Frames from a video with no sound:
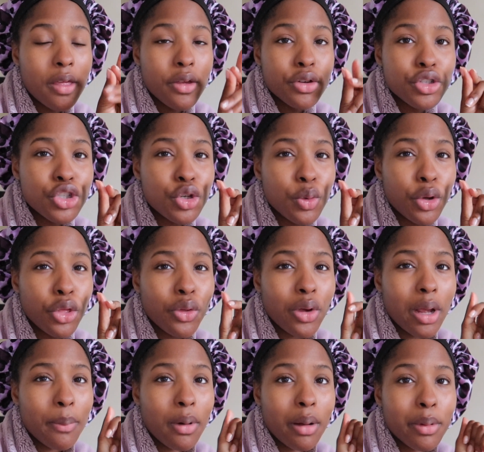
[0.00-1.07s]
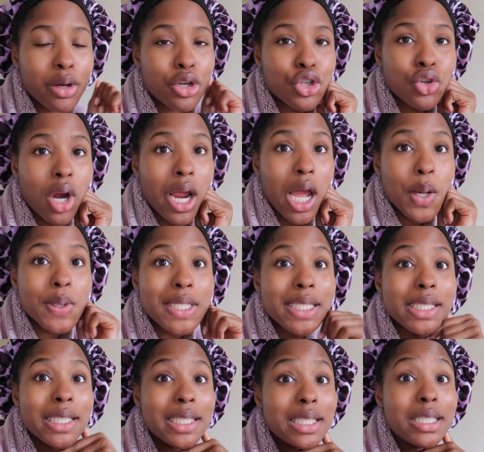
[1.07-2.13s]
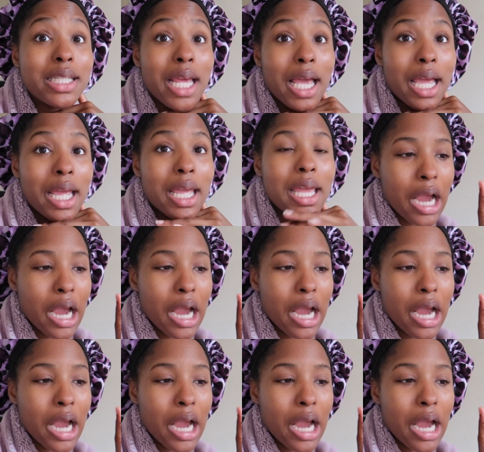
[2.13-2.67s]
There's 2 or 3 I'm probably gonna try out today.